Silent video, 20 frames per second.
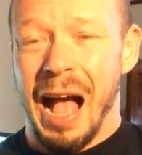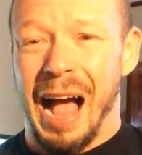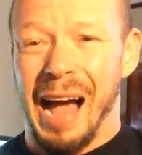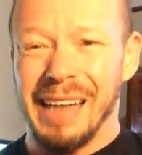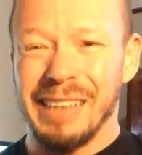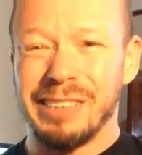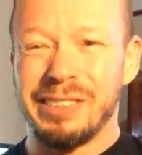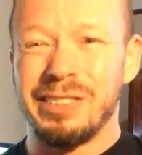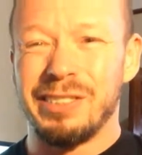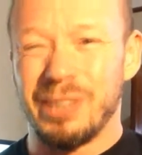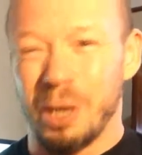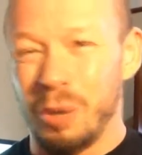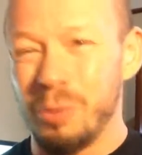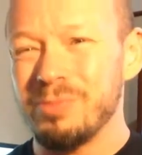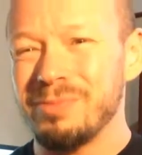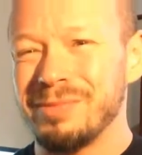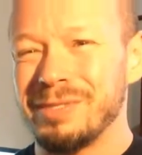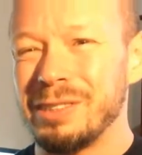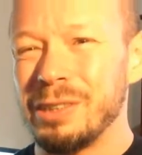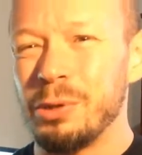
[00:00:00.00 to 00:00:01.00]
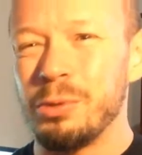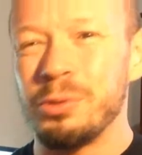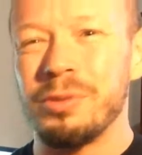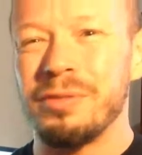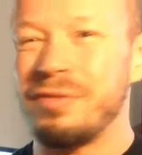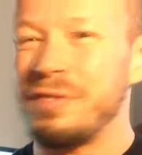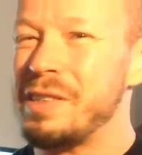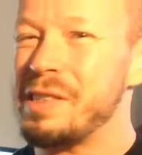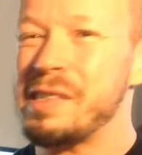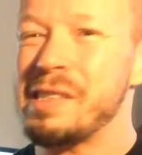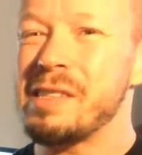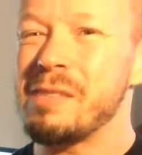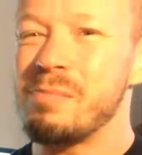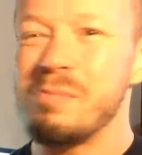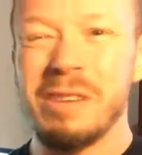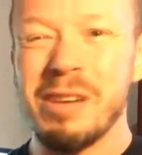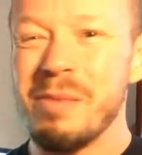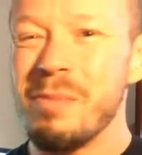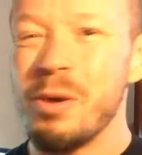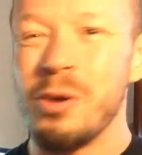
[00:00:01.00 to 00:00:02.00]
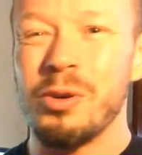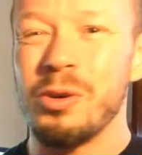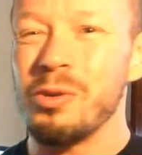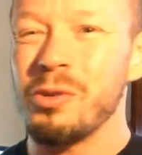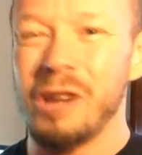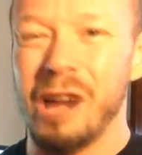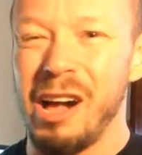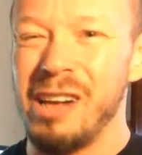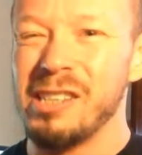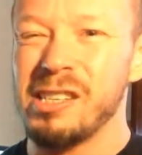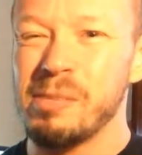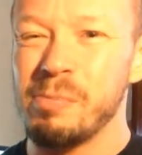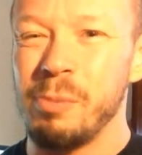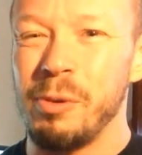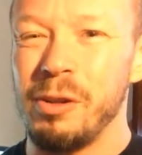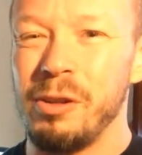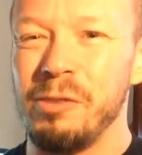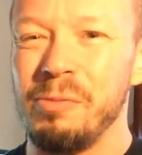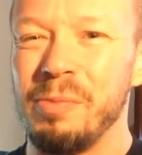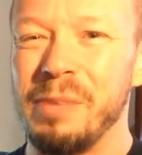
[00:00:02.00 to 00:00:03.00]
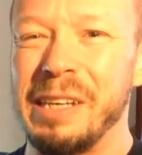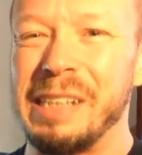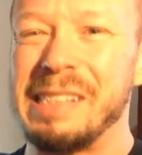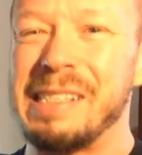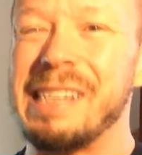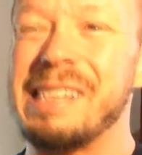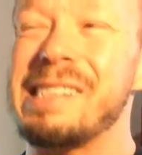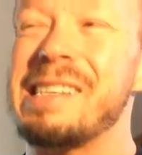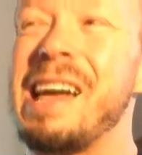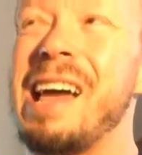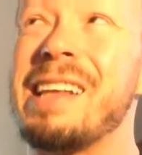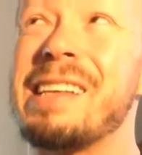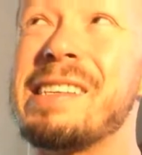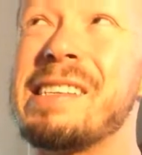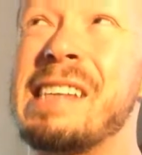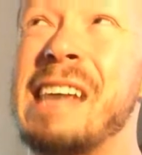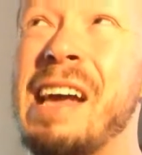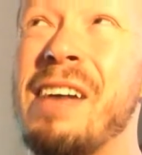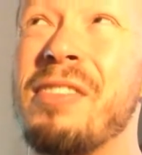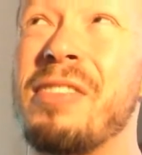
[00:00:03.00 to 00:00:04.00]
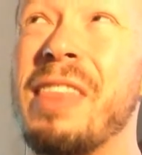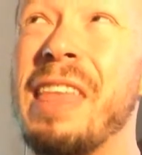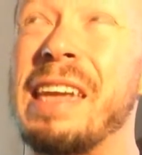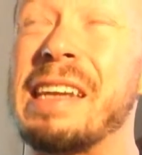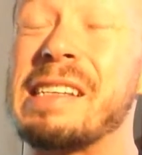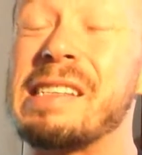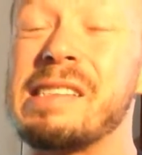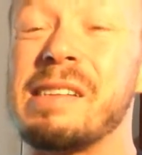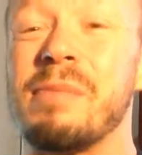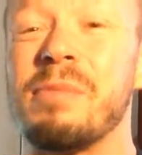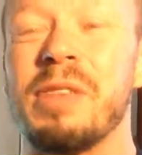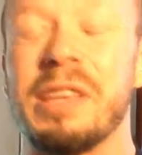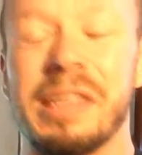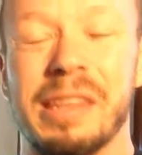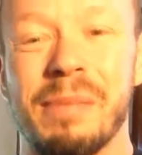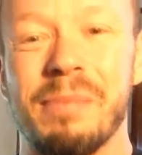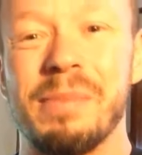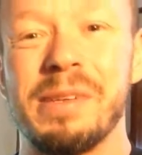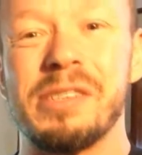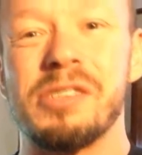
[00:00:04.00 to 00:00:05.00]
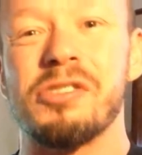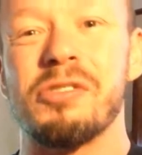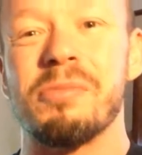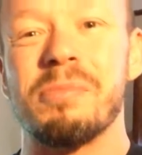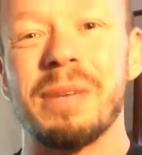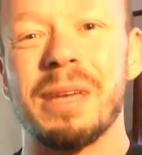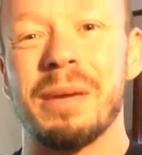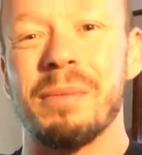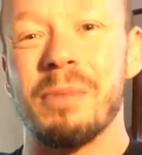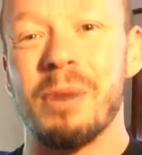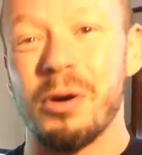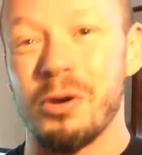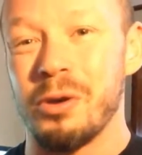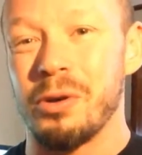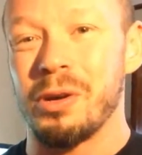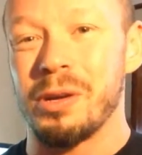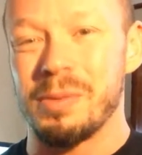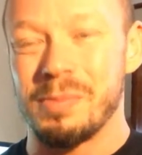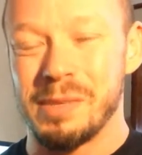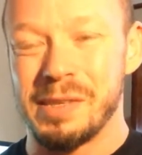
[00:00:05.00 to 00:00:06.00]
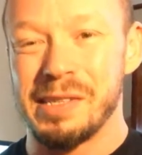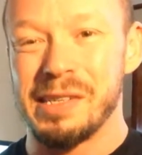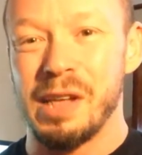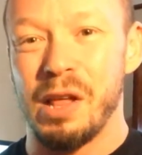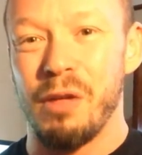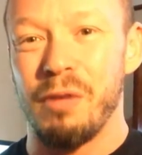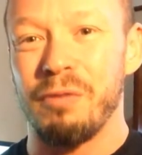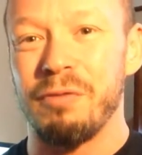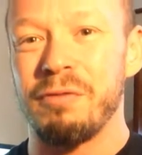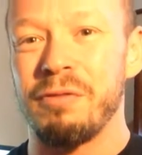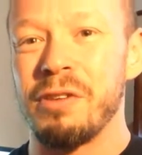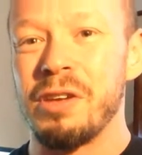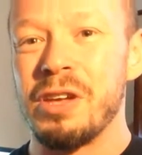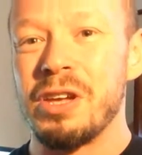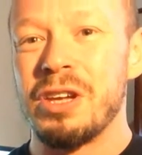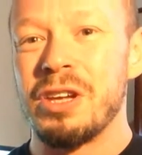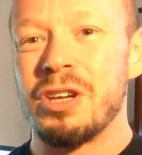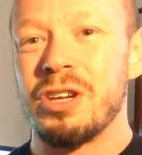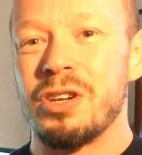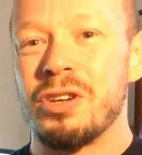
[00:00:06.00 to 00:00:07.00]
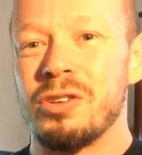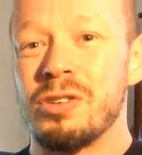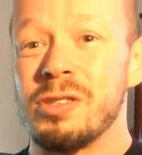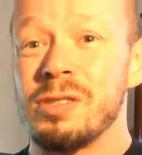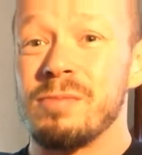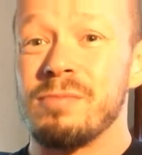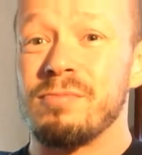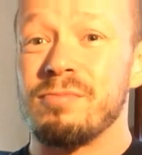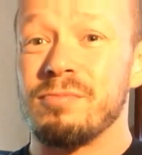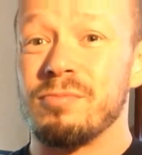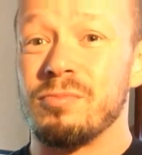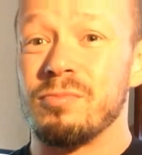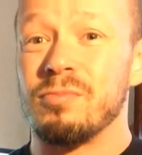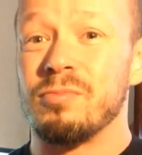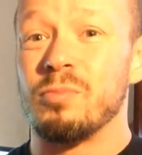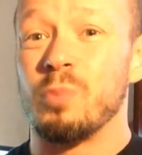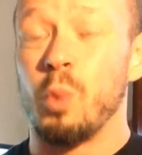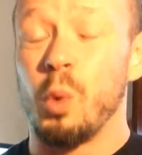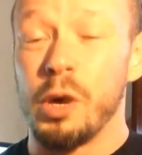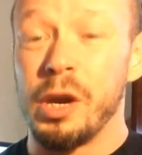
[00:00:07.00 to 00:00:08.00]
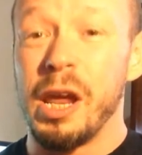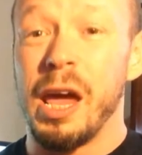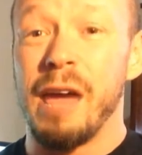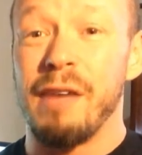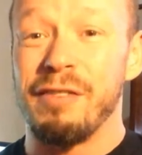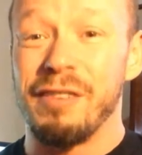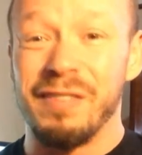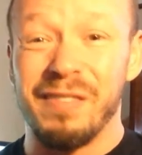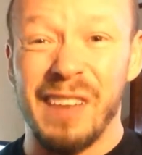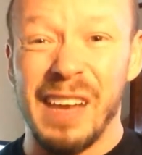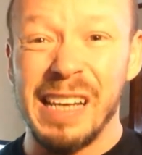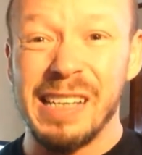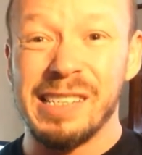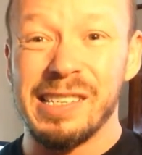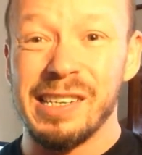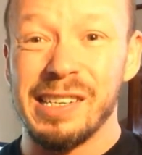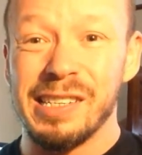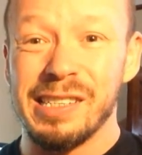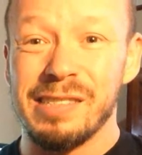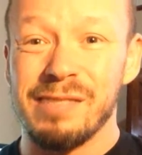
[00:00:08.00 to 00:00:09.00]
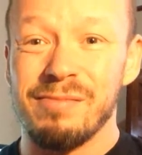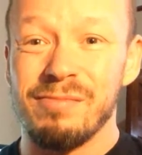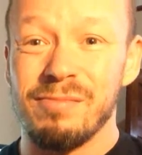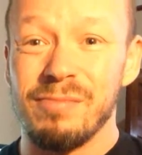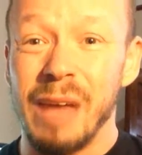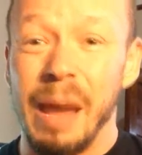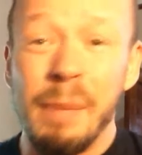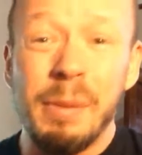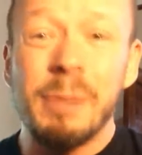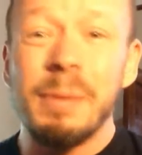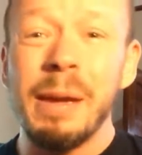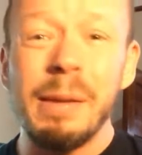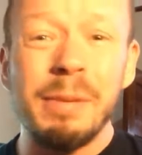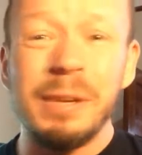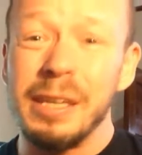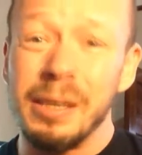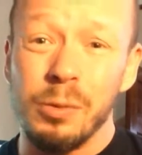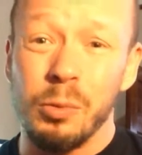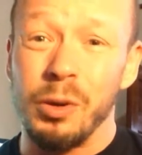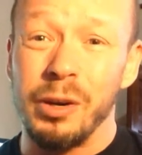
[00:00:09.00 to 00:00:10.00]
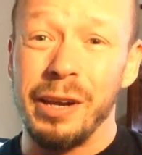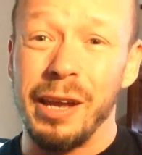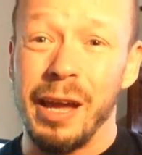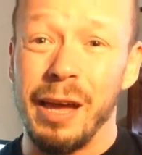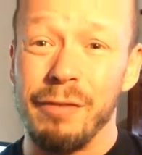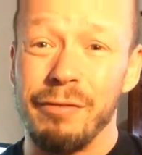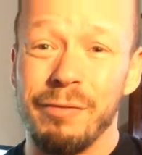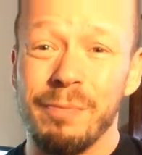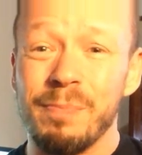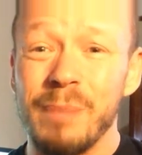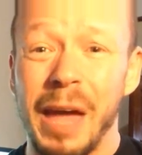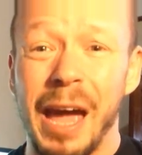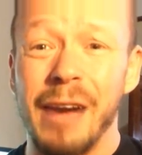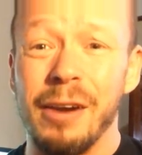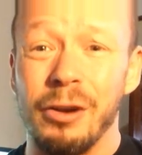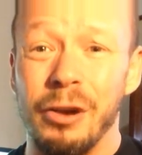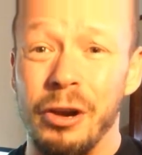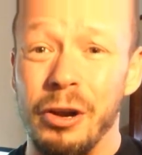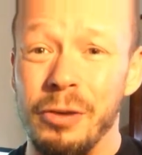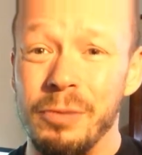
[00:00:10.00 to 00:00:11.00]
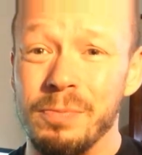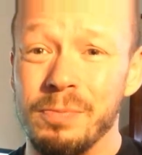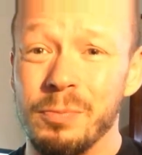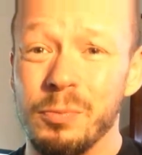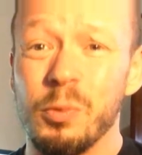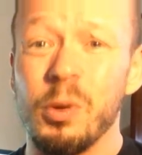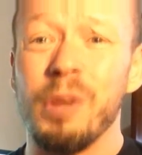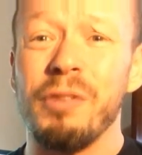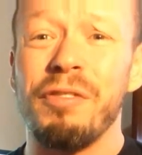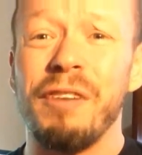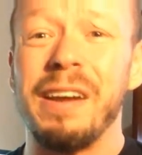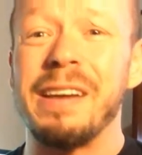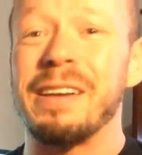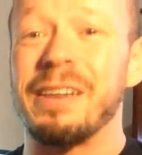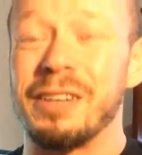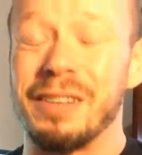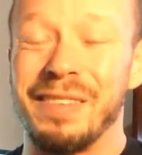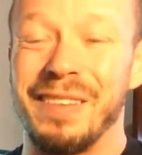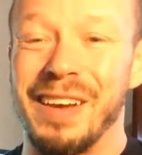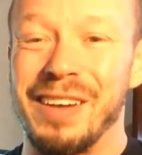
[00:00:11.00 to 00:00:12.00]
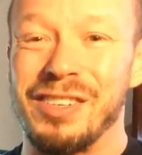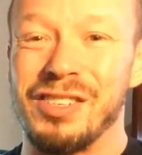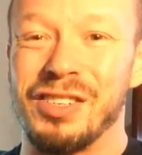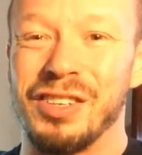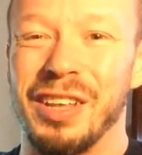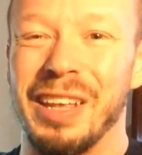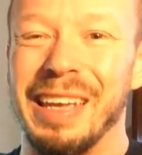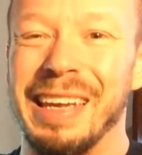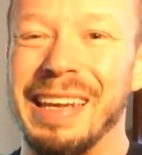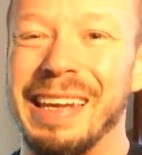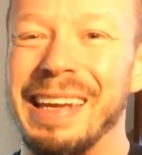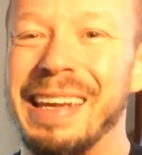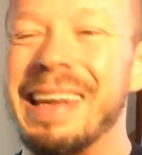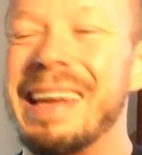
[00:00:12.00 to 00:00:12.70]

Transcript: I don't know if this is Miyamoto gospel. It does not sound like something that Mr. Miyamoto himself would have invented, I mean, maybe he would have. I don't know. We'll find out eventually.